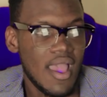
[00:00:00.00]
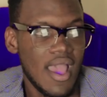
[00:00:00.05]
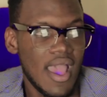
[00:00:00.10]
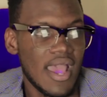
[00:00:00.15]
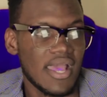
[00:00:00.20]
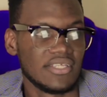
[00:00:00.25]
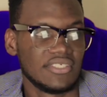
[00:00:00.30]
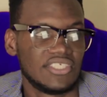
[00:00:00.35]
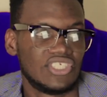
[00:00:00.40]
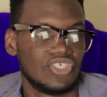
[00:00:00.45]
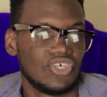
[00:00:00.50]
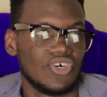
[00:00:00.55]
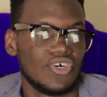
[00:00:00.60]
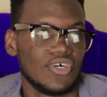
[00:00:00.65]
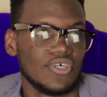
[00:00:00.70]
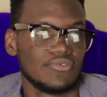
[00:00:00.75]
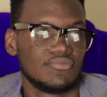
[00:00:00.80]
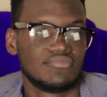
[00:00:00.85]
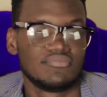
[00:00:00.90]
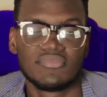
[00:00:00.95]
And
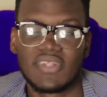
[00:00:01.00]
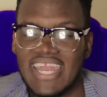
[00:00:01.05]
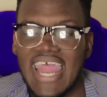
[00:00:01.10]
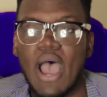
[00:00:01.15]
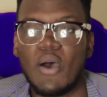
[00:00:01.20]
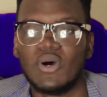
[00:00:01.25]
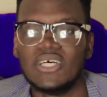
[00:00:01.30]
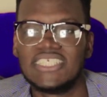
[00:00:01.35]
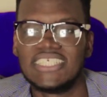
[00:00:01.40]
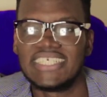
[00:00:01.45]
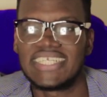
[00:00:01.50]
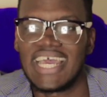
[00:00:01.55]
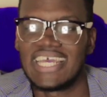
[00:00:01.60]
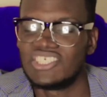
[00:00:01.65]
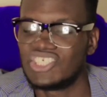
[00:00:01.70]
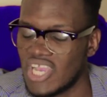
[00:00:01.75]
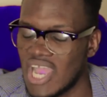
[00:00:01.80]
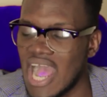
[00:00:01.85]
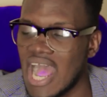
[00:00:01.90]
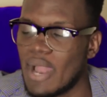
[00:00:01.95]
so that was it, and
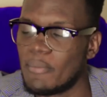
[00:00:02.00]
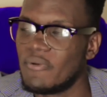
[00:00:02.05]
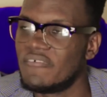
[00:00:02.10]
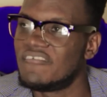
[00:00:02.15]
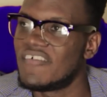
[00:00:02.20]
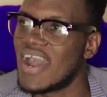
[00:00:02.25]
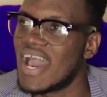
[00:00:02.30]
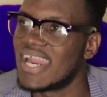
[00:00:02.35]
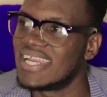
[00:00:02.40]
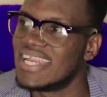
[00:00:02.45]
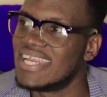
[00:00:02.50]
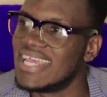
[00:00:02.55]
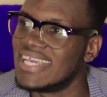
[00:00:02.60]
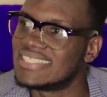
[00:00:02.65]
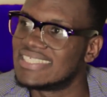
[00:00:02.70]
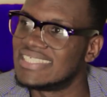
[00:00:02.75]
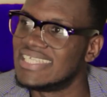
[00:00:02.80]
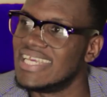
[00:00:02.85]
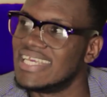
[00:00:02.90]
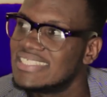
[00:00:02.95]
she called my father the
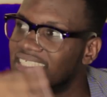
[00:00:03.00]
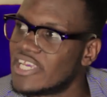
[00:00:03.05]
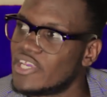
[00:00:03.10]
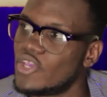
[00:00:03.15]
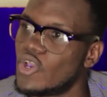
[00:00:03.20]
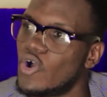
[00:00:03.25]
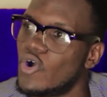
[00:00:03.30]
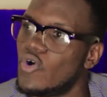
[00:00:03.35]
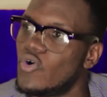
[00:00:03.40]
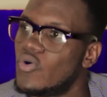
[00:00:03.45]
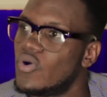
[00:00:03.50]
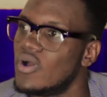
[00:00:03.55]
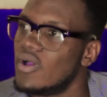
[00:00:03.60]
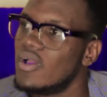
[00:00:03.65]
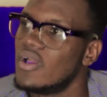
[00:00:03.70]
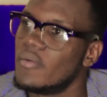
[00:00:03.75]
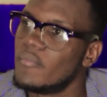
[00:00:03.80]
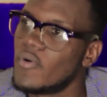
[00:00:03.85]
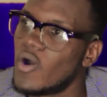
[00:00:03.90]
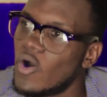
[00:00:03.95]
next day and say, yo,
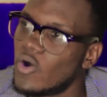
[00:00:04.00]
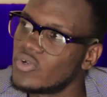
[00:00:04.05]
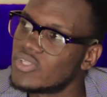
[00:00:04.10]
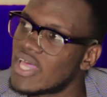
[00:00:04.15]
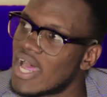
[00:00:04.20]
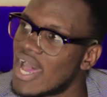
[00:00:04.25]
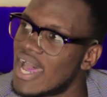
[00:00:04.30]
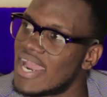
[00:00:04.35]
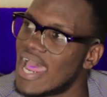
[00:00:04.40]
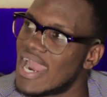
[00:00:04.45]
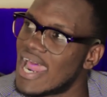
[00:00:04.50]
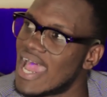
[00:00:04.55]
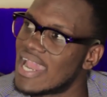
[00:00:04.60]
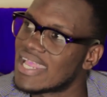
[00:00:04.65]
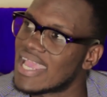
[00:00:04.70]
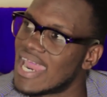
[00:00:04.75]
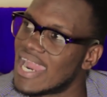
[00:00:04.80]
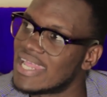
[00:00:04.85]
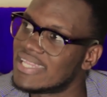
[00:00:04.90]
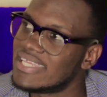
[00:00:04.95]
my out hard and
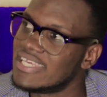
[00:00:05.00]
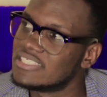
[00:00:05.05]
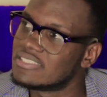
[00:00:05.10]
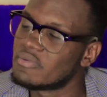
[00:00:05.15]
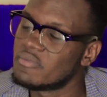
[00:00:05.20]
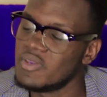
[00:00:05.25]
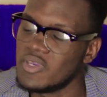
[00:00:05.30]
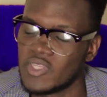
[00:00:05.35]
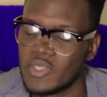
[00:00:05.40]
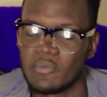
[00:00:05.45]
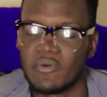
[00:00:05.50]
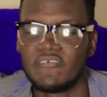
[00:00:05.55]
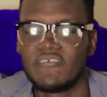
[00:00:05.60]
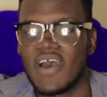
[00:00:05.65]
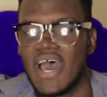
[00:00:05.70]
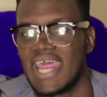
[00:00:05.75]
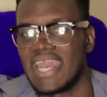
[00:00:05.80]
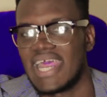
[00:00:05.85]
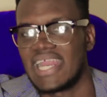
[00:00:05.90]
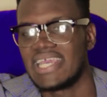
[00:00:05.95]
all kind of things. I meeting my
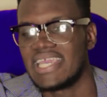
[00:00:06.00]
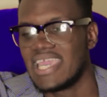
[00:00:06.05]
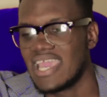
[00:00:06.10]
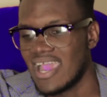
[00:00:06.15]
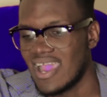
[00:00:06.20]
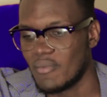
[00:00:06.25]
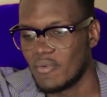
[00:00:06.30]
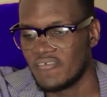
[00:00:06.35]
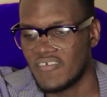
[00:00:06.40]
father in the car.